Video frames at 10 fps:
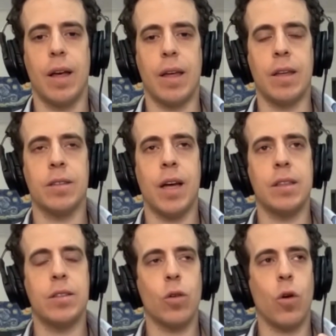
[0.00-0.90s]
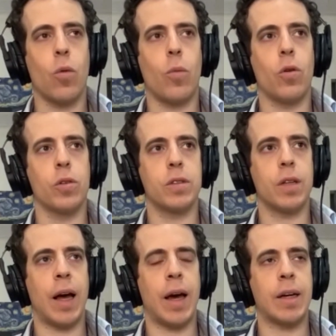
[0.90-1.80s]
that it's almost
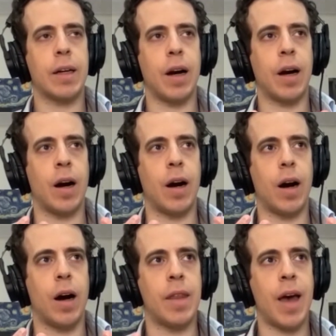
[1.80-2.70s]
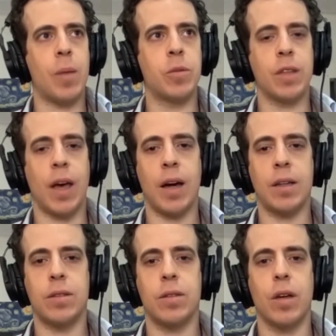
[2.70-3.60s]
like an
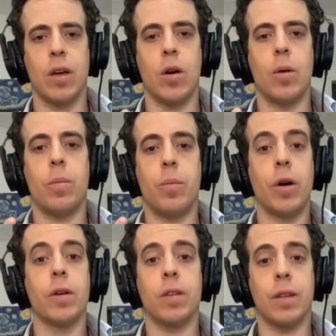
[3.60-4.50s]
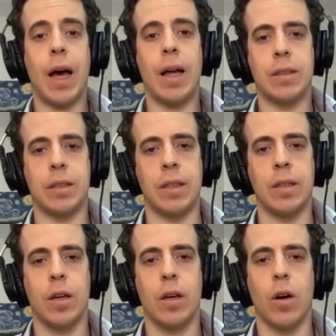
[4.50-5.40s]
abstract personality
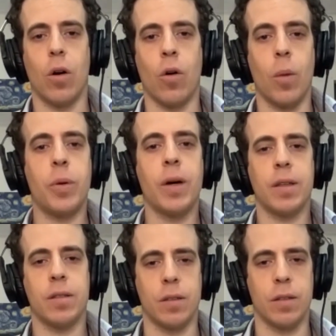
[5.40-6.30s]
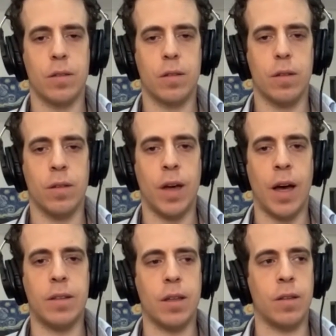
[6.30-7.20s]
or a presence
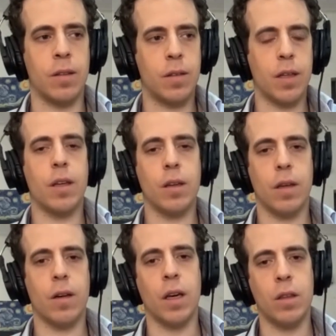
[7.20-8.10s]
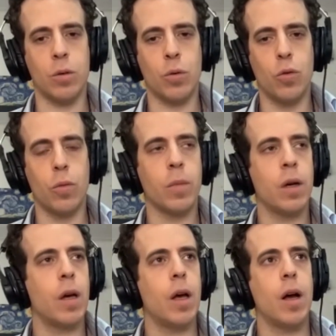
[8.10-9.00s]
that is sitting there in the room.
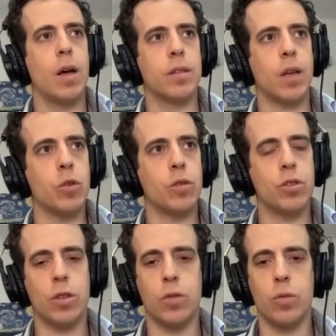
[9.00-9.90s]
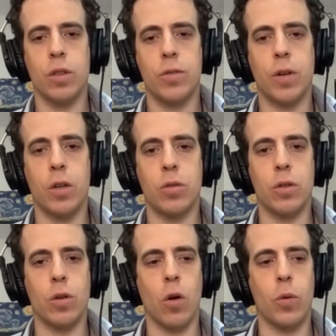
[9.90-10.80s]
Some musicians would refer to
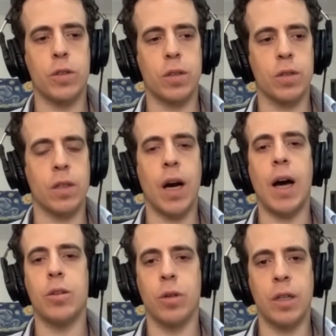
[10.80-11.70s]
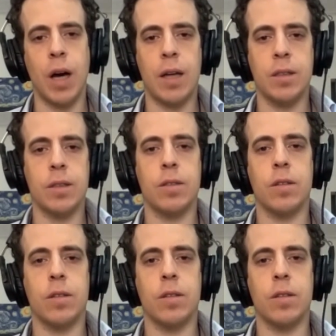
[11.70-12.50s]
it almost as a god or a goddess.